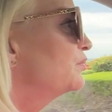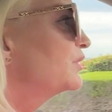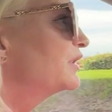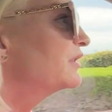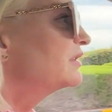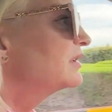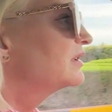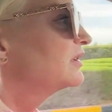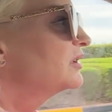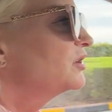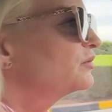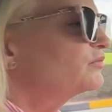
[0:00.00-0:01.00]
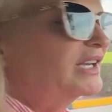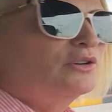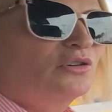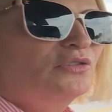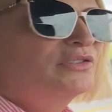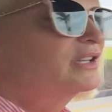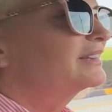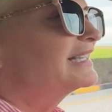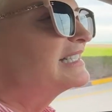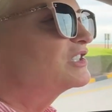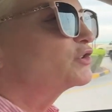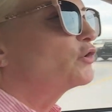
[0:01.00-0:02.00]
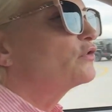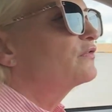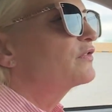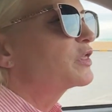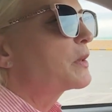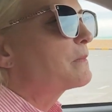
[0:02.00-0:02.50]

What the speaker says: we're right on the list of the